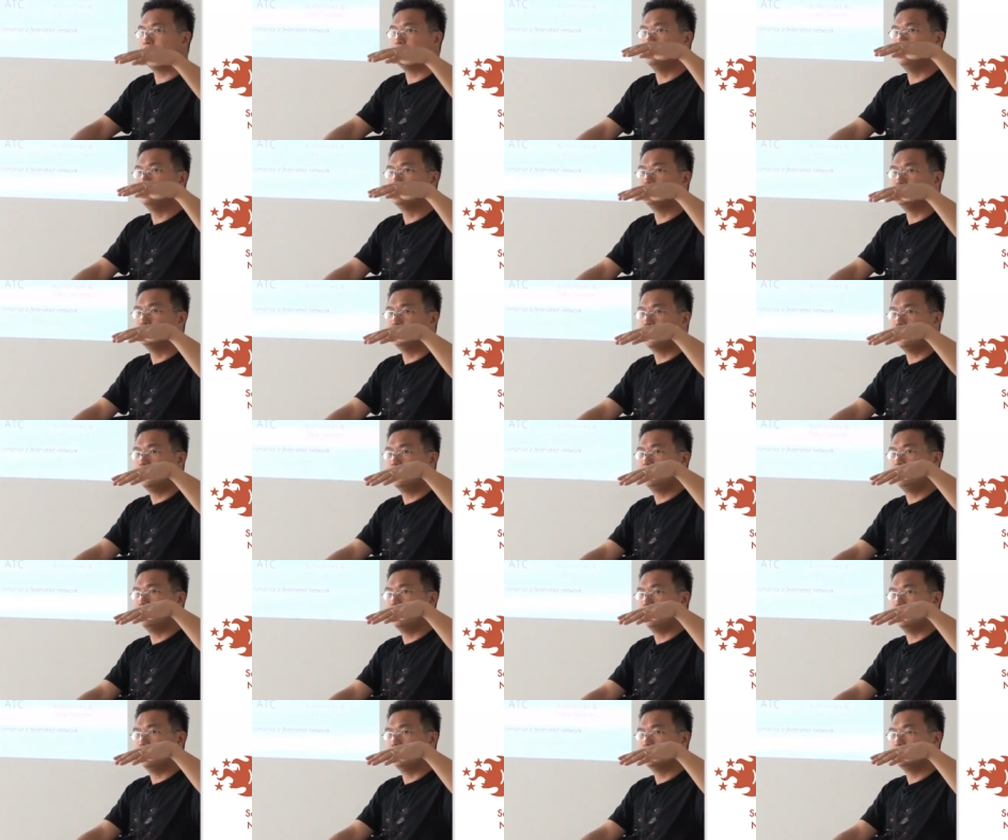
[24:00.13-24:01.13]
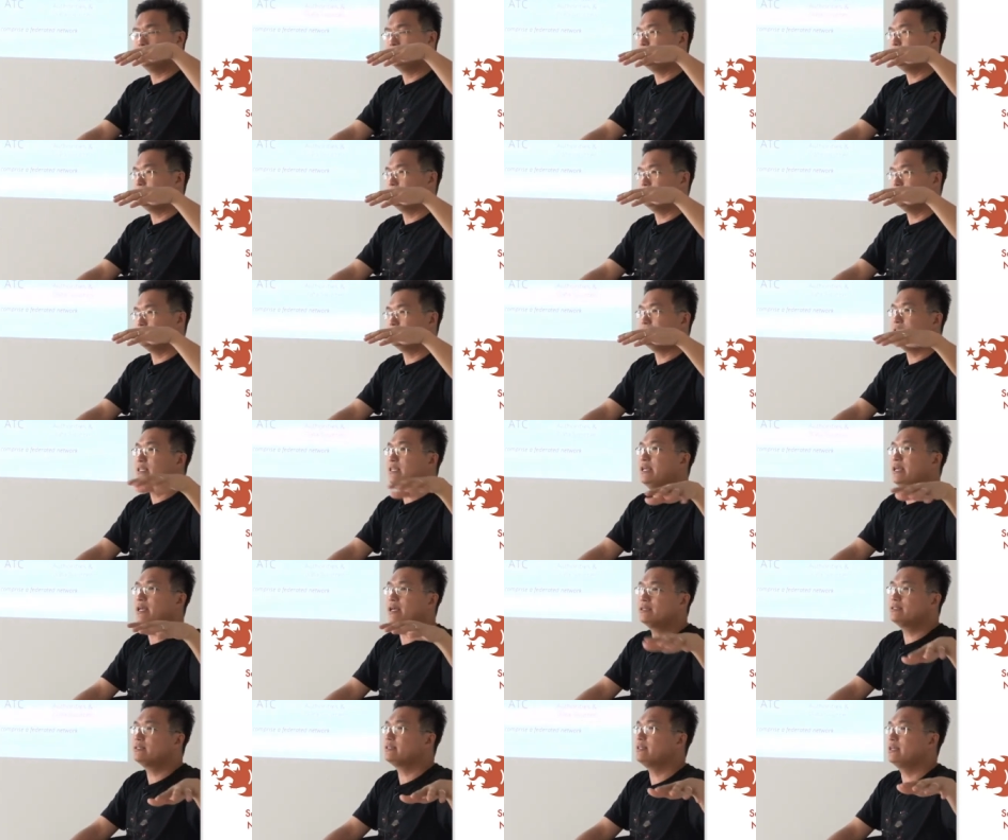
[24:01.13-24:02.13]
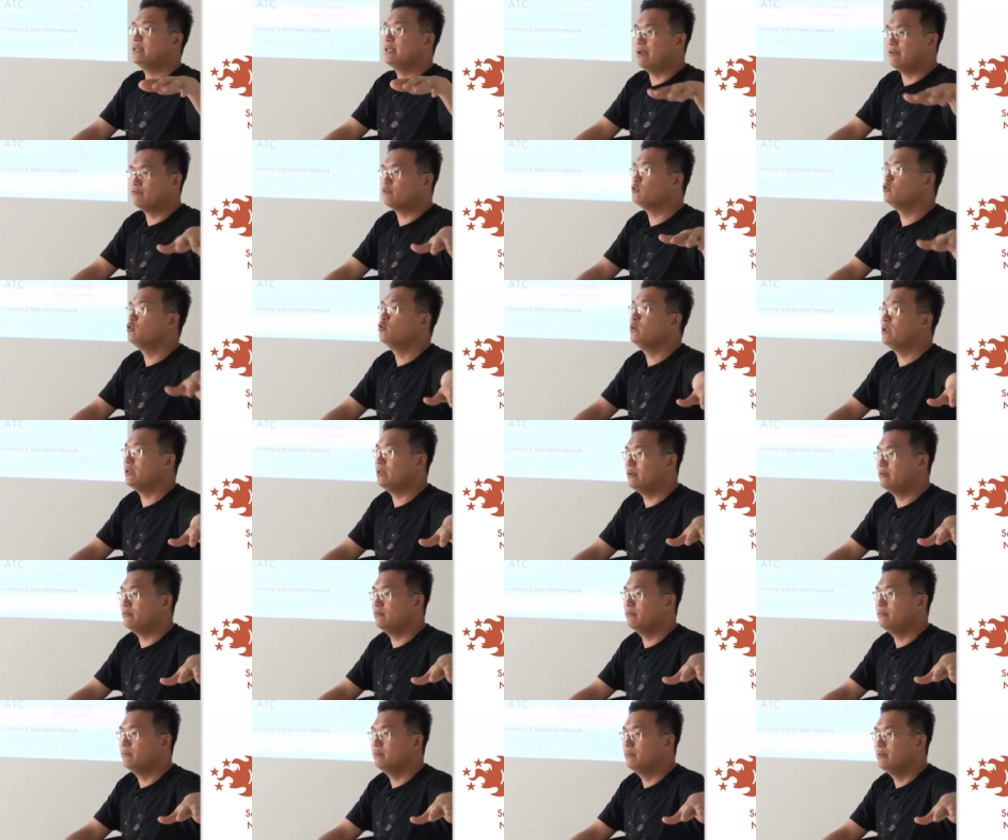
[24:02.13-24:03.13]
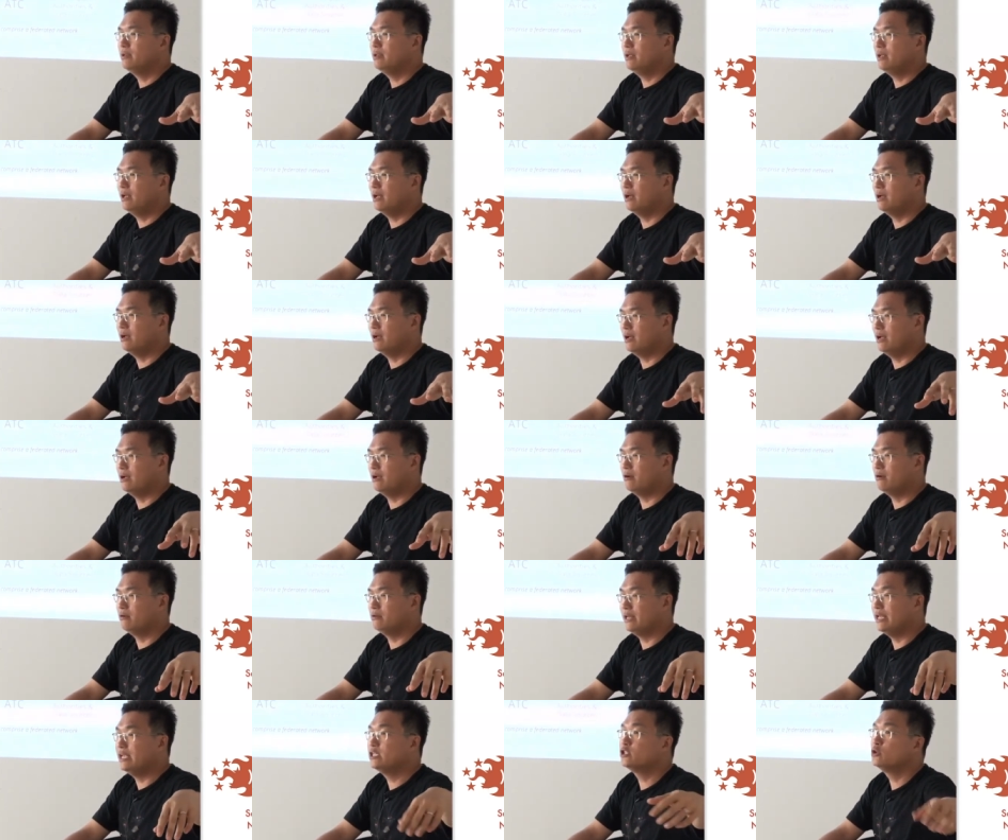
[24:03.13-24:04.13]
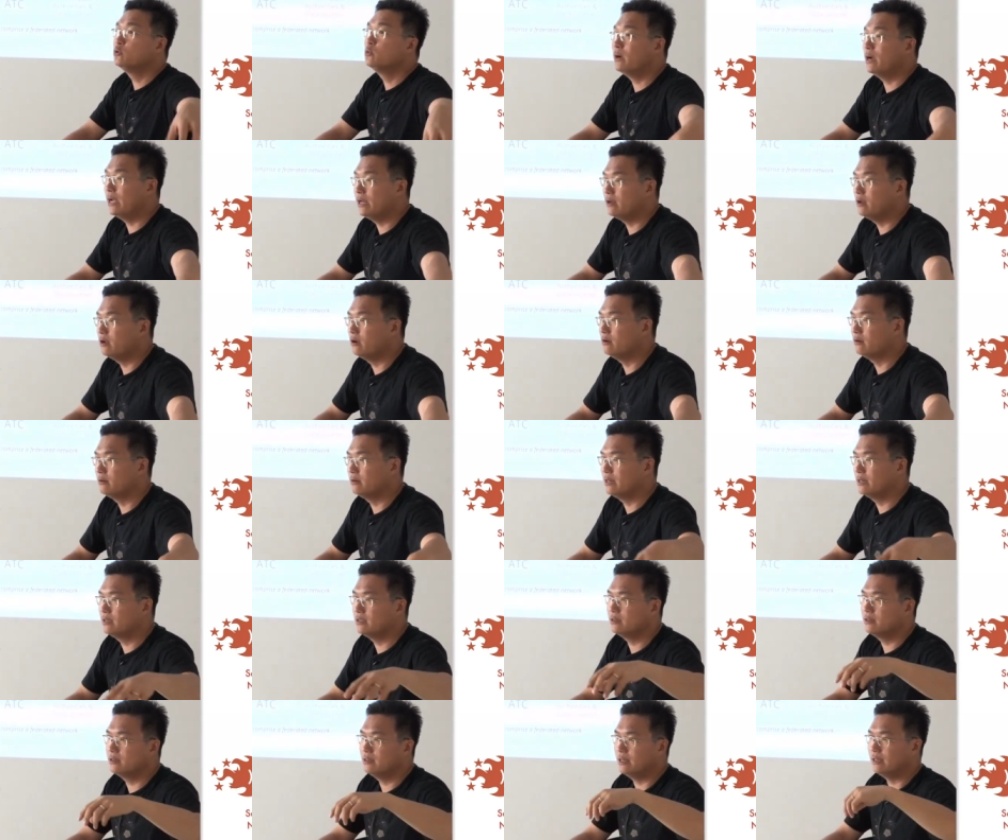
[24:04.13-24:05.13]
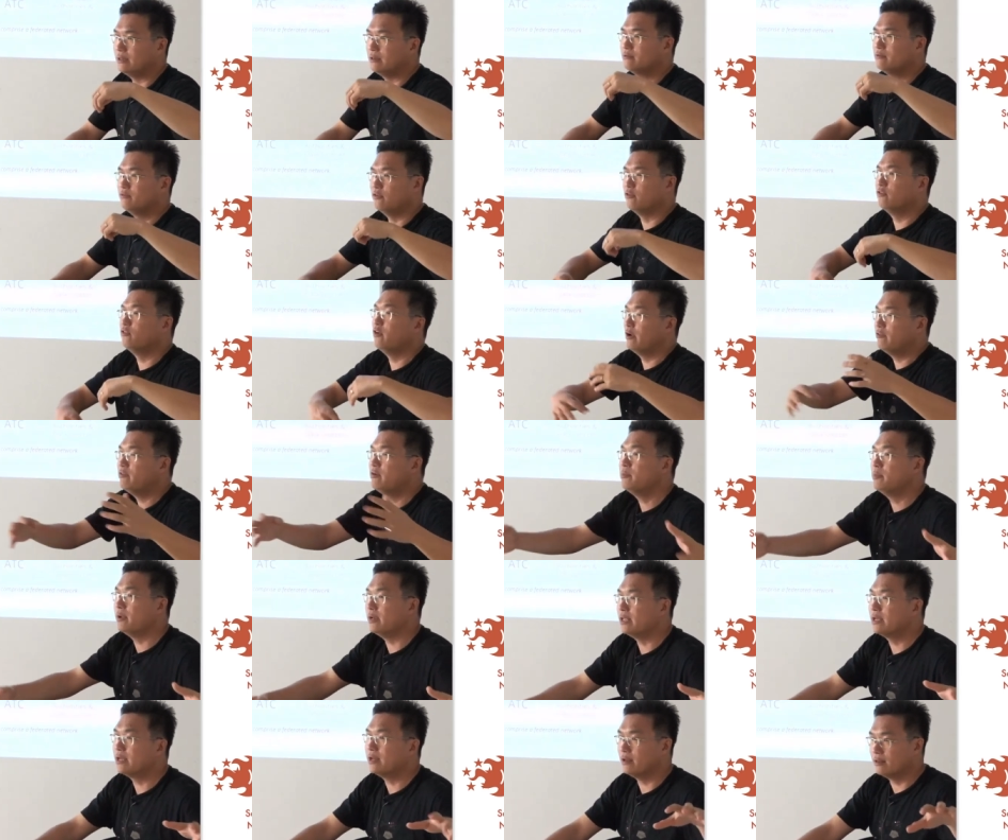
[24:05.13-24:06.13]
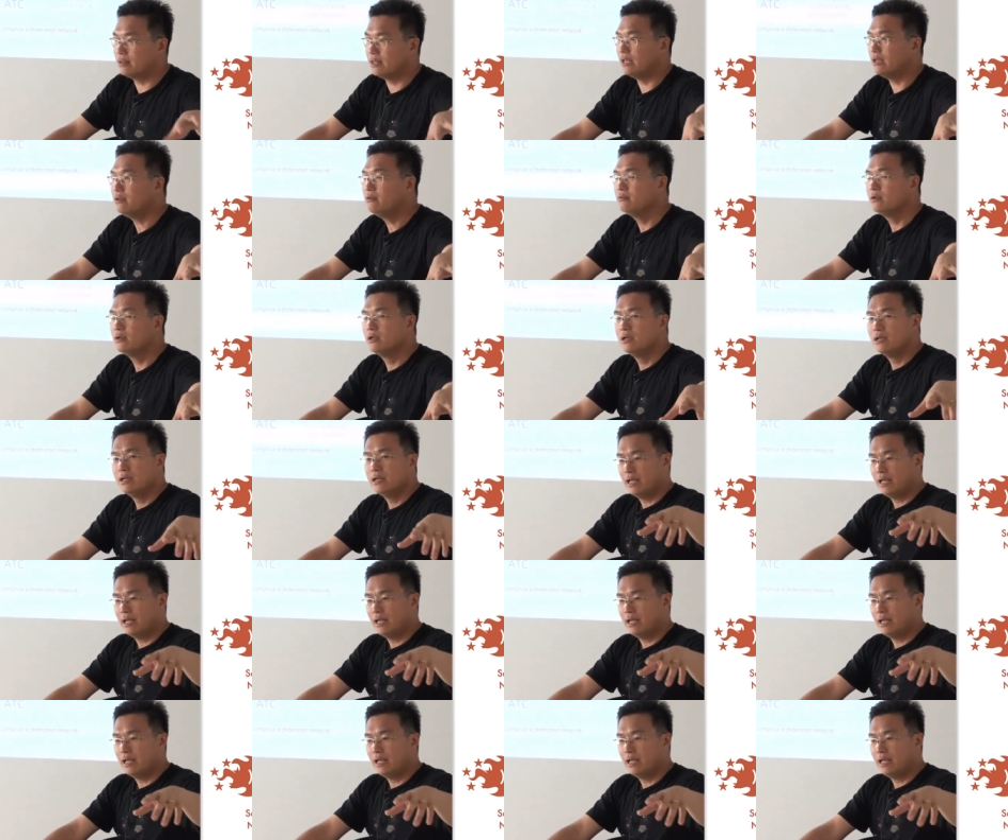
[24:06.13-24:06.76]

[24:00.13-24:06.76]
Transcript: is, is kind of a CES has to do uh, uh, nationwide or rather like for everybody kind of thing.